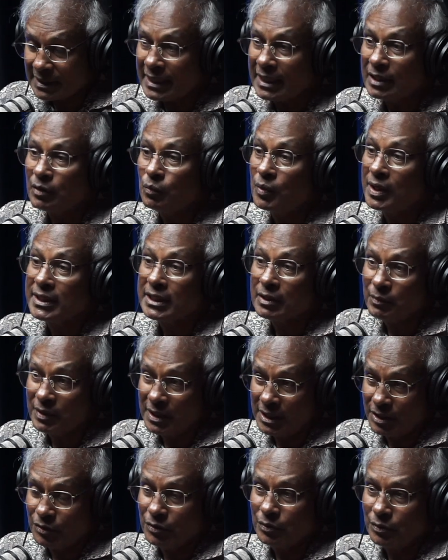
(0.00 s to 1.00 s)
the kind of work that we
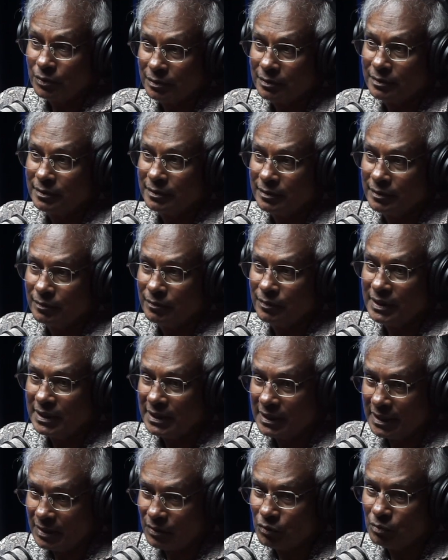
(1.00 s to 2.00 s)
need to do. We
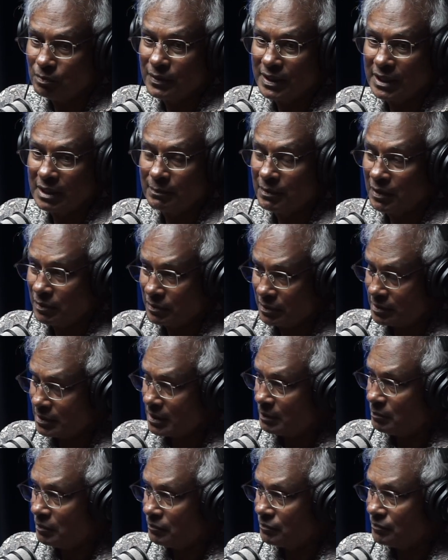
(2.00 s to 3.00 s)
need to bring about
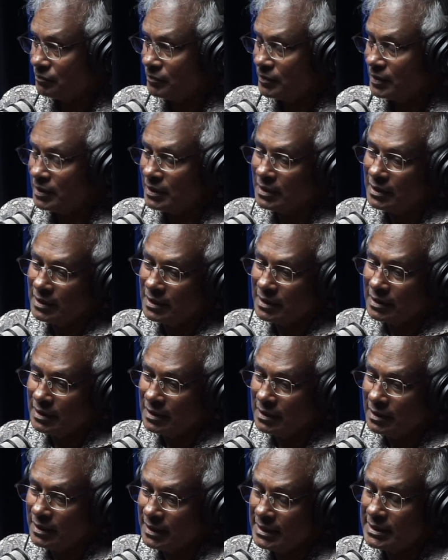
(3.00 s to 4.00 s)
some of
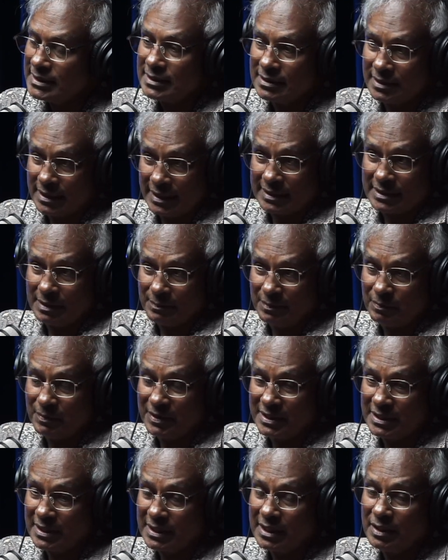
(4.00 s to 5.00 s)
these things. I mean,
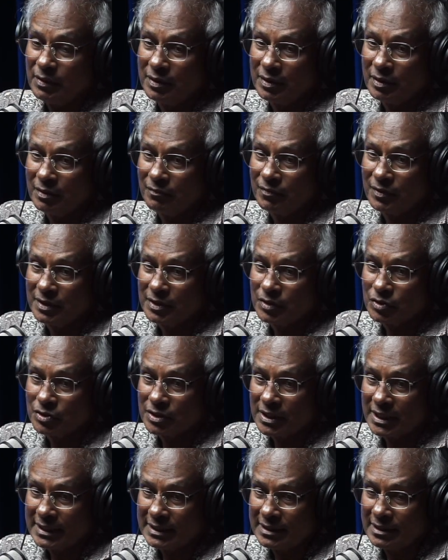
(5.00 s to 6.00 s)
basically, of a
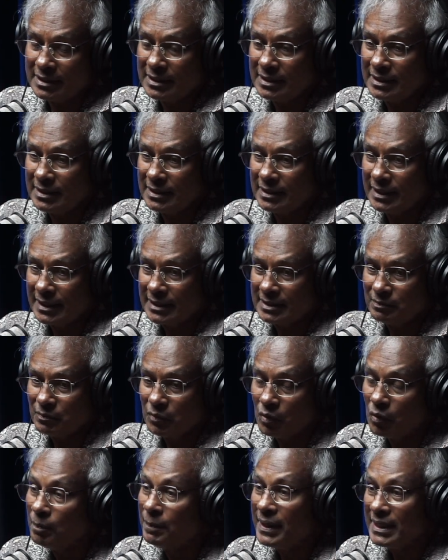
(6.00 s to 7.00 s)
society that's
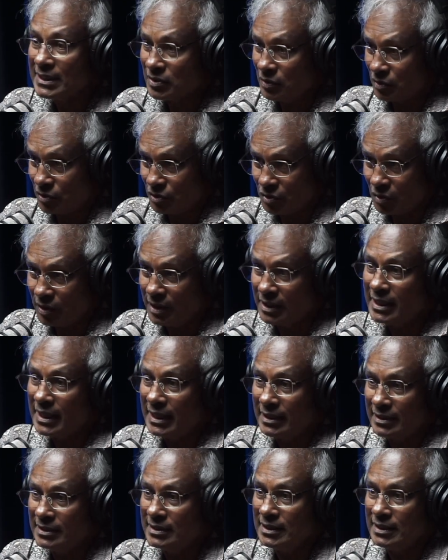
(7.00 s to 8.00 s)
more based on
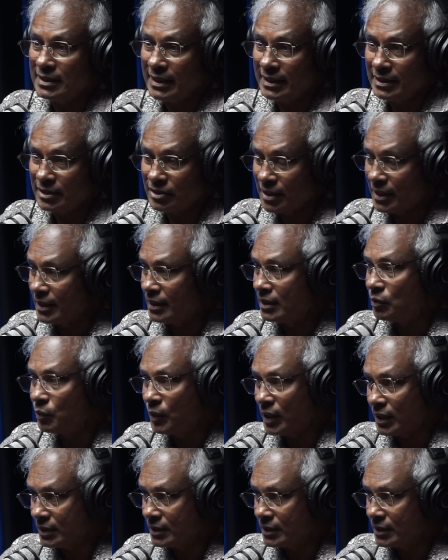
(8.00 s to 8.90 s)
solidarity and sharing the wealth.